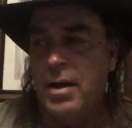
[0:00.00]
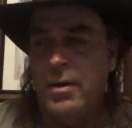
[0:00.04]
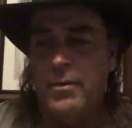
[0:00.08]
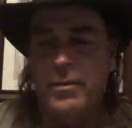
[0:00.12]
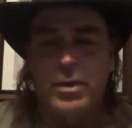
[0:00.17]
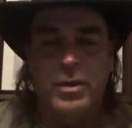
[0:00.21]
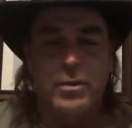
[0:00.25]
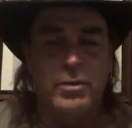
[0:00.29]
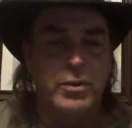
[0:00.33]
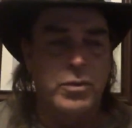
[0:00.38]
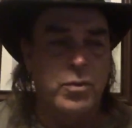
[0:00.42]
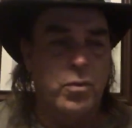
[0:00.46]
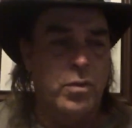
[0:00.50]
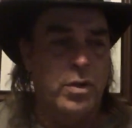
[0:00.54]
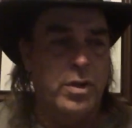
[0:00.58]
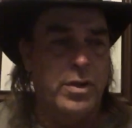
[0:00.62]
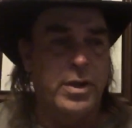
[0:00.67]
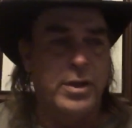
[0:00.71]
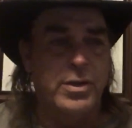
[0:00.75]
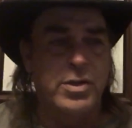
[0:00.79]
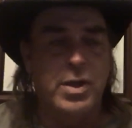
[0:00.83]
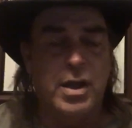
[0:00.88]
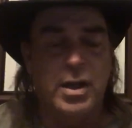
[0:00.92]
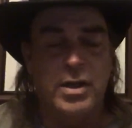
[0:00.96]
There was one
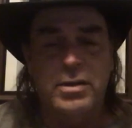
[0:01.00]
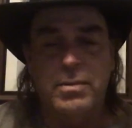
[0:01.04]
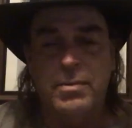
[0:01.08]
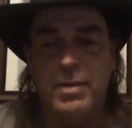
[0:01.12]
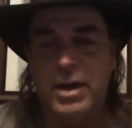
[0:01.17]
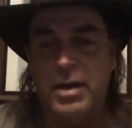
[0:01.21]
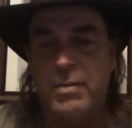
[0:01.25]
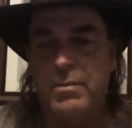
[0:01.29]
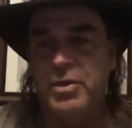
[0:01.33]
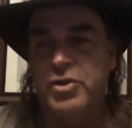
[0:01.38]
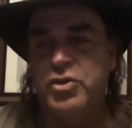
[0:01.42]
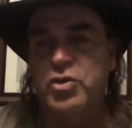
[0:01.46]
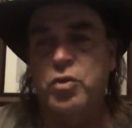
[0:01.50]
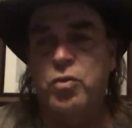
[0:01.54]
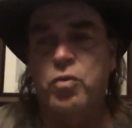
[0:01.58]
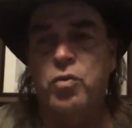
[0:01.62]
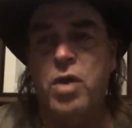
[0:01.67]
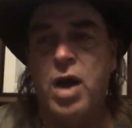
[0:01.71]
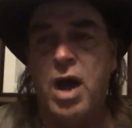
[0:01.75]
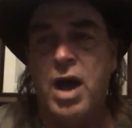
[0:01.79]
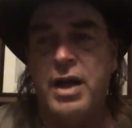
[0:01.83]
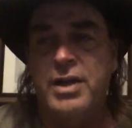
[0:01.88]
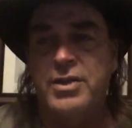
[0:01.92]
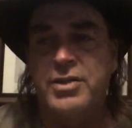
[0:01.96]
that talked about a bunch of
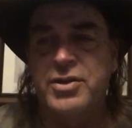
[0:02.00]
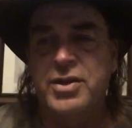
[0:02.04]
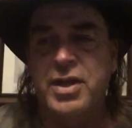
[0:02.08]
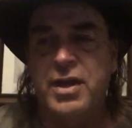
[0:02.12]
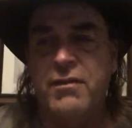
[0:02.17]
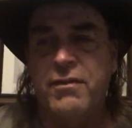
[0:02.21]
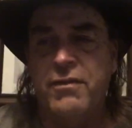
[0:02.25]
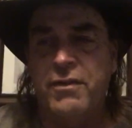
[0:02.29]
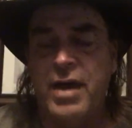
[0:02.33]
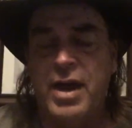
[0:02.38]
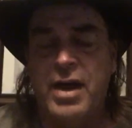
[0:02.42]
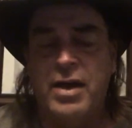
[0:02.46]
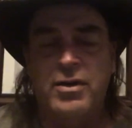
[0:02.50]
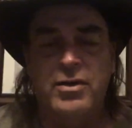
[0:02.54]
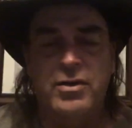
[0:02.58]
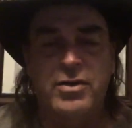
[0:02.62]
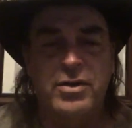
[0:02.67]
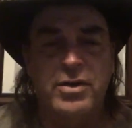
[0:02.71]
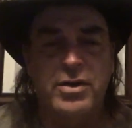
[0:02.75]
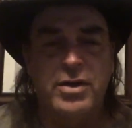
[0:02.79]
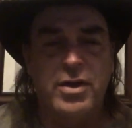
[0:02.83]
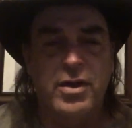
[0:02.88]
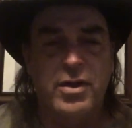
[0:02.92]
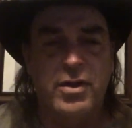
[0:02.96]
rods they
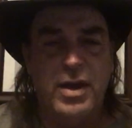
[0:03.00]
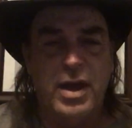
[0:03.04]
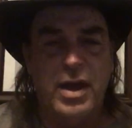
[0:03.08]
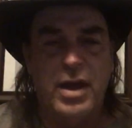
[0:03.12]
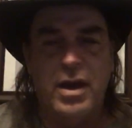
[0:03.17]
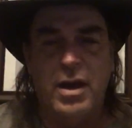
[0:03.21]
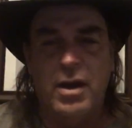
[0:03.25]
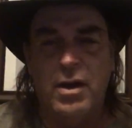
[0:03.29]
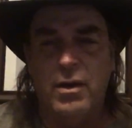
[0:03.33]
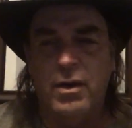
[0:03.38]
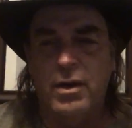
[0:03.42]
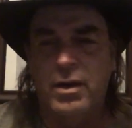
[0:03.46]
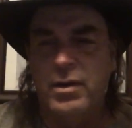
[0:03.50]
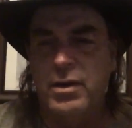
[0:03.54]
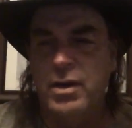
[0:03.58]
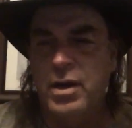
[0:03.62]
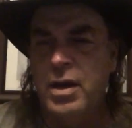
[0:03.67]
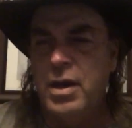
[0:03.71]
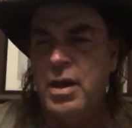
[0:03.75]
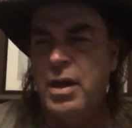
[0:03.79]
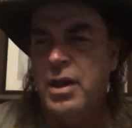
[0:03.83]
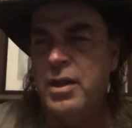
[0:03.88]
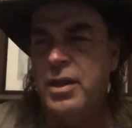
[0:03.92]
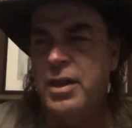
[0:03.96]
found there, and
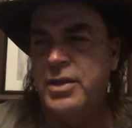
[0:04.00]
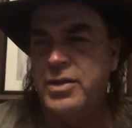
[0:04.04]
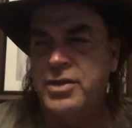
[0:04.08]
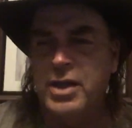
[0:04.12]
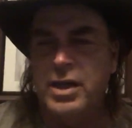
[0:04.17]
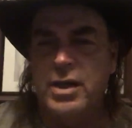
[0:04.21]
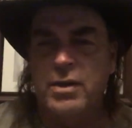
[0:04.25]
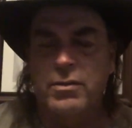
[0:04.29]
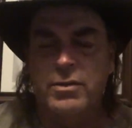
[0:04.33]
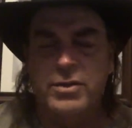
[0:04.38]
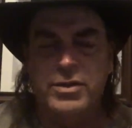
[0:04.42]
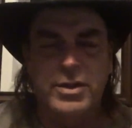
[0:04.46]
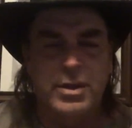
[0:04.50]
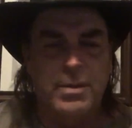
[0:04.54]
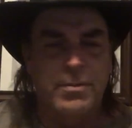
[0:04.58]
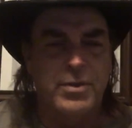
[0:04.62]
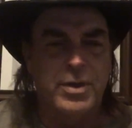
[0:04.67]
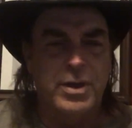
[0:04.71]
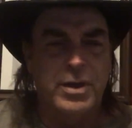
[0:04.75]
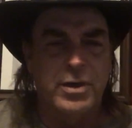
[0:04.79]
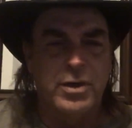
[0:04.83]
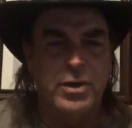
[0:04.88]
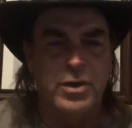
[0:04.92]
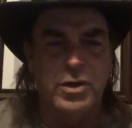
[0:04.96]
they said it was
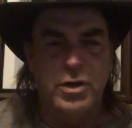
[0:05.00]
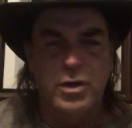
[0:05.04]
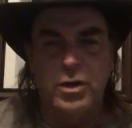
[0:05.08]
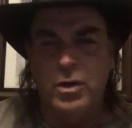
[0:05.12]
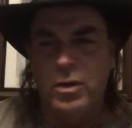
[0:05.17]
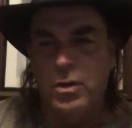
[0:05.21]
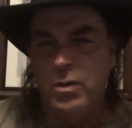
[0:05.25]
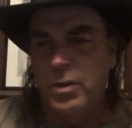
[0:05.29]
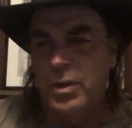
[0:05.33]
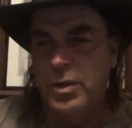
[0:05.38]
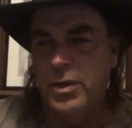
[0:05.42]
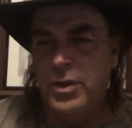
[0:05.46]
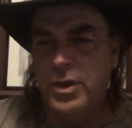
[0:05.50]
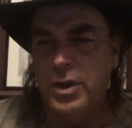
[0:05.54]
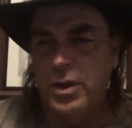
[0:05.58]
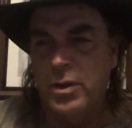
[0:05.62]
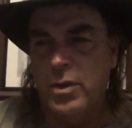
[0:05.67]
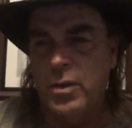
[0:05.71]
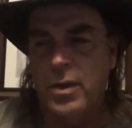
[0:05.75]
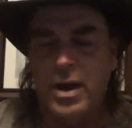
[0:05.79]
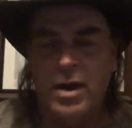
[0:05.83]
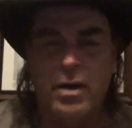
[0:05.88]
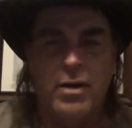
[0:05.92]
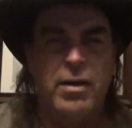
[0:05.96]
something to do with, you
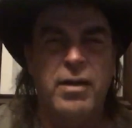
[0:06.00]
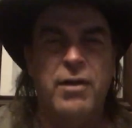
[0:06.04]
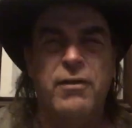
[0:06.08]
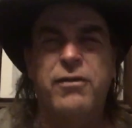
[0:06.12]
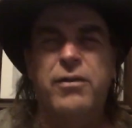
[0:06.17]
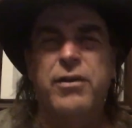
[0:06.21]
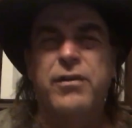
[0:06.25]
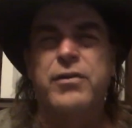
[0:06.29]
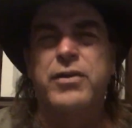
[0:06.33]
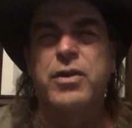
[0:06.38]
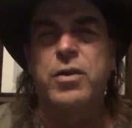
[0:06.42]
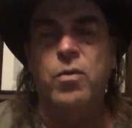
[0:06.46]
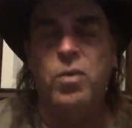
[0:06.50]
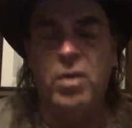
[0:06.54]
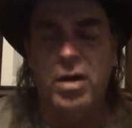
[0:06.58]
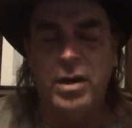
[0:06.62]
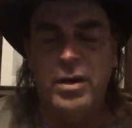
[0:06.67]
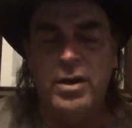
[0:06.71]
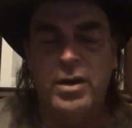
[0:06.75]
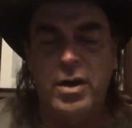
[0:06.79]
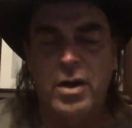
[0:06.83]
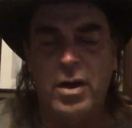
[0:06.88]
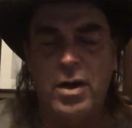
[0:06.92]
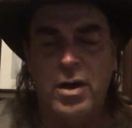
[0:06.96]
know, Area
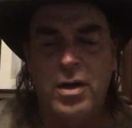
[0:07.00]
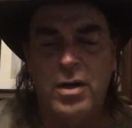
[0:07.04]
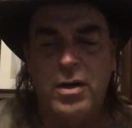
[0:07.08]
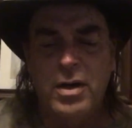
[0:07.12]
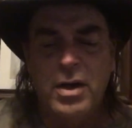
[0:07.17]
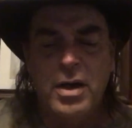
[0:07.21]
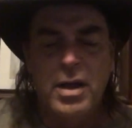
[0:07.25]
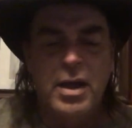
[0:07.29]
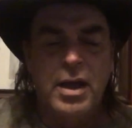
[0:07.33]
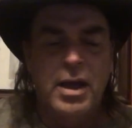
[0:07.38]
51 and all.